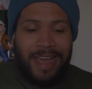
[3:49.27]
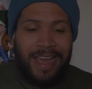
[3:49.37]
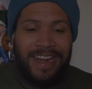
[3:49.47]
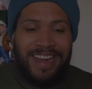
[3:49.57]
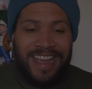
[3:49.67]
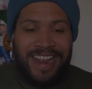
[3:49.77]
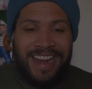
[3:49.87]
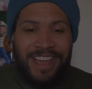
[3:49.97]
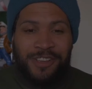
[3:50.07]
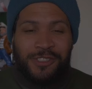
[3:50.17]
and then
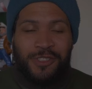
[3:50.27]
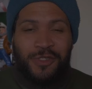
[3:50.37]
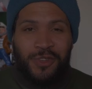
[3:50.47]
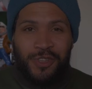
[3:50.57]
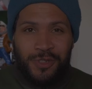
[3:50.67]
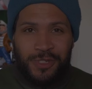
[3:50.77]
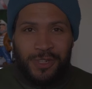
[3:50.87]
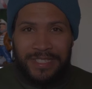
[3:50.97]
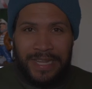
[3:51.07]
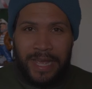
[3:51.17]
I used to use
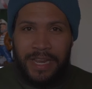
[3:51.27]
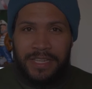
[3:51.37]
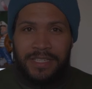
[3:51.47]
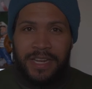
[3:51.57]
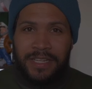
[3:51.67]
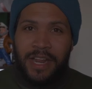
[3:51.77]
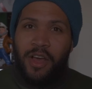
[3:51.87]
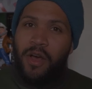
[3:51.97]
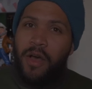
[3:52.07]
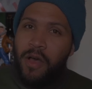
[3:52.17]
those settings and say,
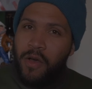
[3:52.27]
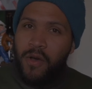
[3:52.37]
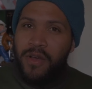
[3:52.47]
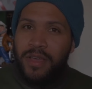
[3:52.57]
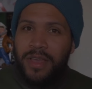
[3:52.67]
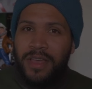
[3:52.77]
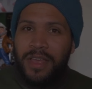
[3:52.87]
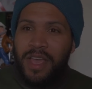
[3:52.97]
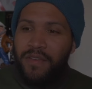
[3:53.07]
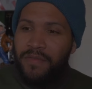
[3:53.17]
oh,
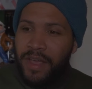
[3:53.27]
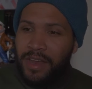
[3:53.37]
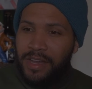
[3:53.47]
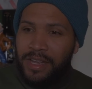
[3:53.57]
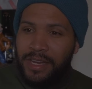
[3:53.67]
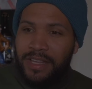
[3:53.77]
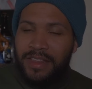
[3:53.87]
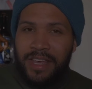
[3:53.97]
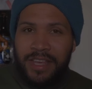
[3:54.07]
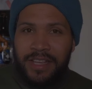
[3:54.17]
if I click
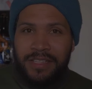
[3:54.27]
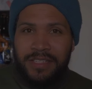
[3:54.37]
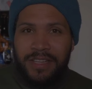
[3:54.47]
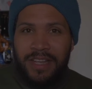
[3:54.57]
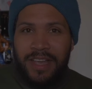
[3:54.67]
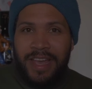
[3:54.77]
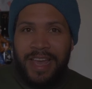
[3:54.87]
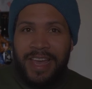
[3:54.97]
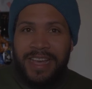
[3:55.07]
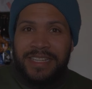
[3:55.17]
this,
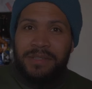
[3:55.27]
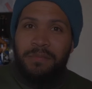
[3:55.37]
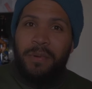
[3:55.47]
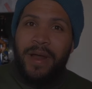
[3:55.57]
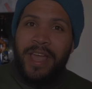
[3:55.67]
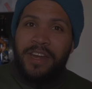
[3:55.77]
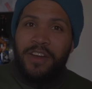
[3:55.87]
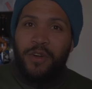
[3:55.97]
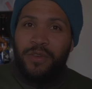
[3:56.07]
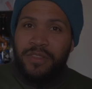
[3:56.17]
it gets
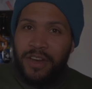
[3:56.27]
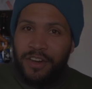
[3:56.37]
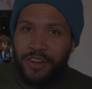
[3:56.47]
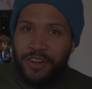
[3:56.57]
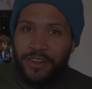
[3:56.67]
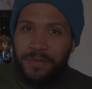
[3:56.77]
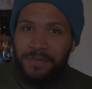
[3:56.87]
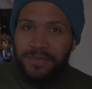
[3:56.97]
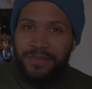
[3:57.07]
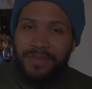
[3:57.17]
brighter or darker.
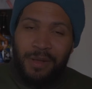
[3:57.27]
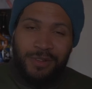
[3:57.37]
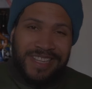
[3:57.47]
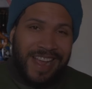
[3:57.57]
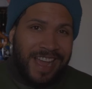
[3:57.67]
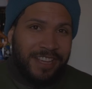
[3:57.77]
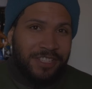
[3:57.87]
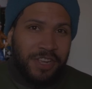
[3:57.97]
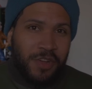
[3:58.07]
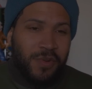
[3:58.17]
That was the
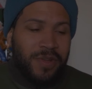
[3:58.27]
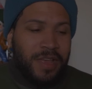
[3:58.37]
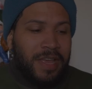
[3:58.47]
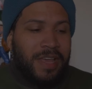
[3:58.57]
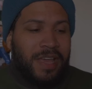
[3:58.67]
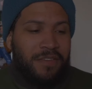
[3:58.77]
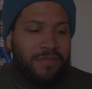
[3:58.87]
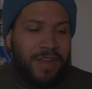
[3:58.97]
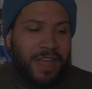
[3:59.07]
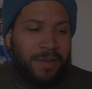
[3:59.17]
ISO.
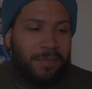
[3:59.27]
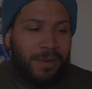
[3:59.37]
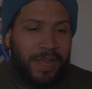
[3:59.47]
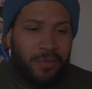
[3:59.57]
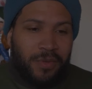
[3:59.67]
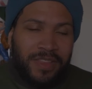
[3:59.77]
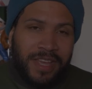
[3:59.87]
If I play with